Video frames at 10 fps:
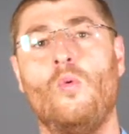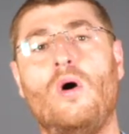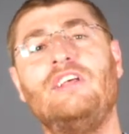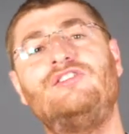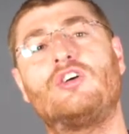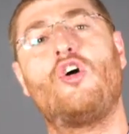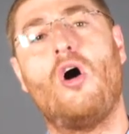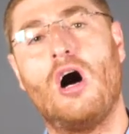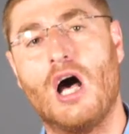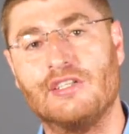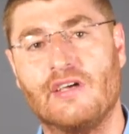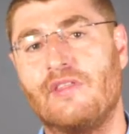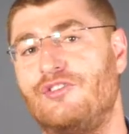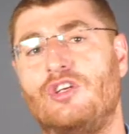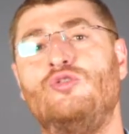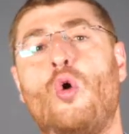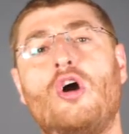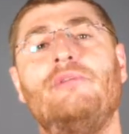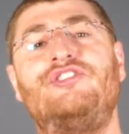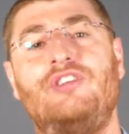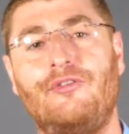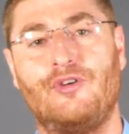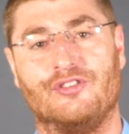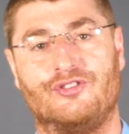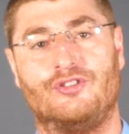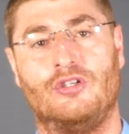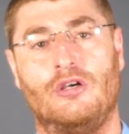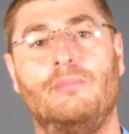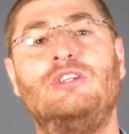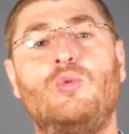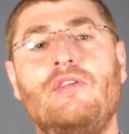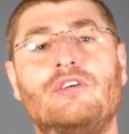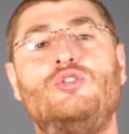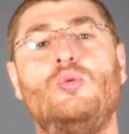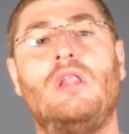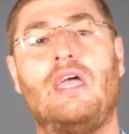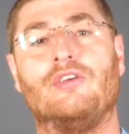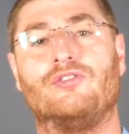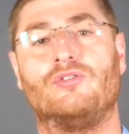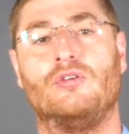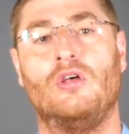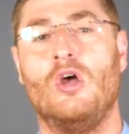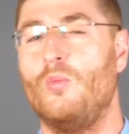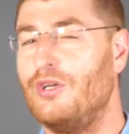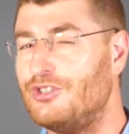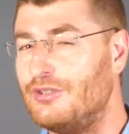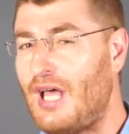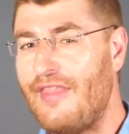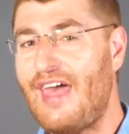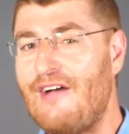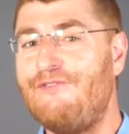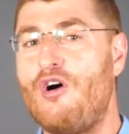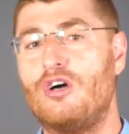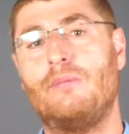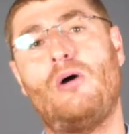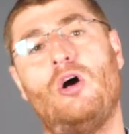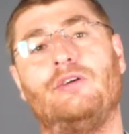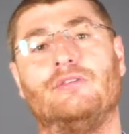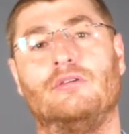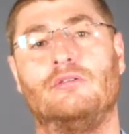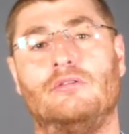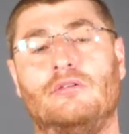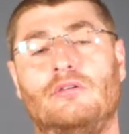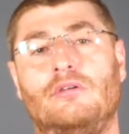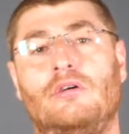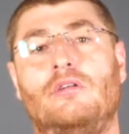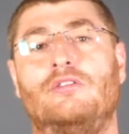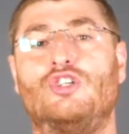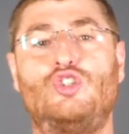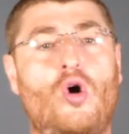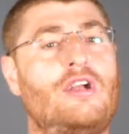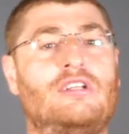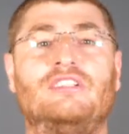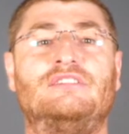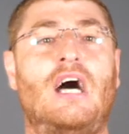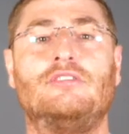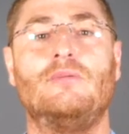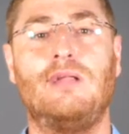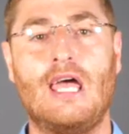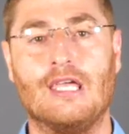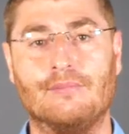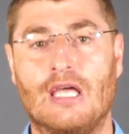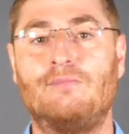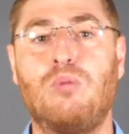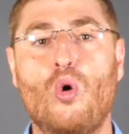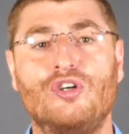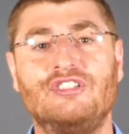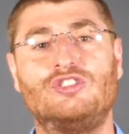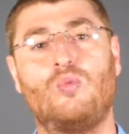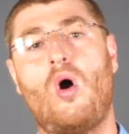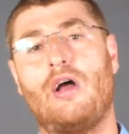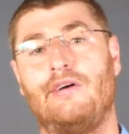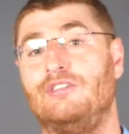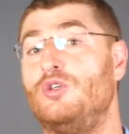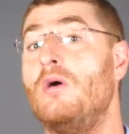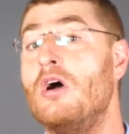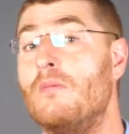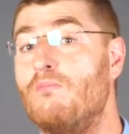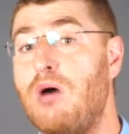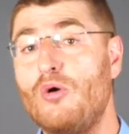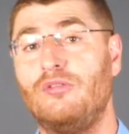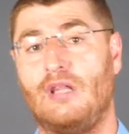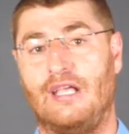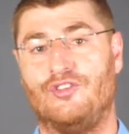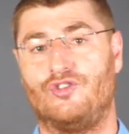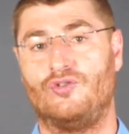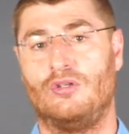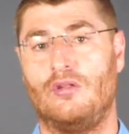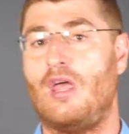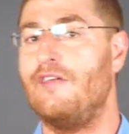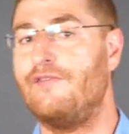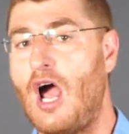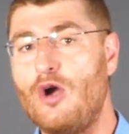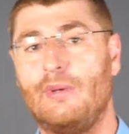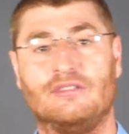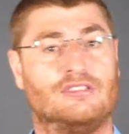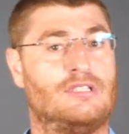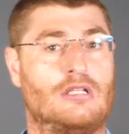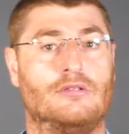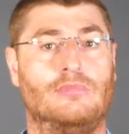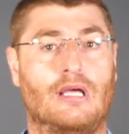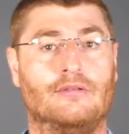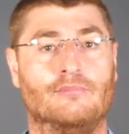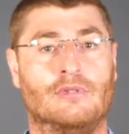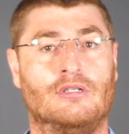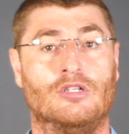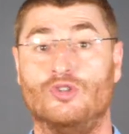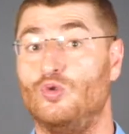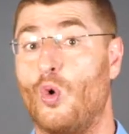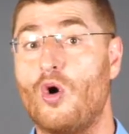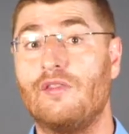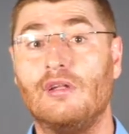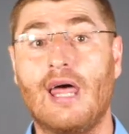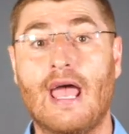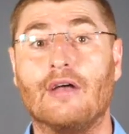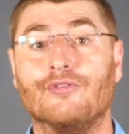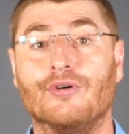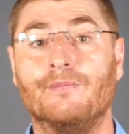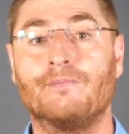What is the cause of this enormous difference between the 2 lakes, which are not that far apart? The Jordan is not to blame. It pours its water into both lakes. The environment is not to blame, nor the land.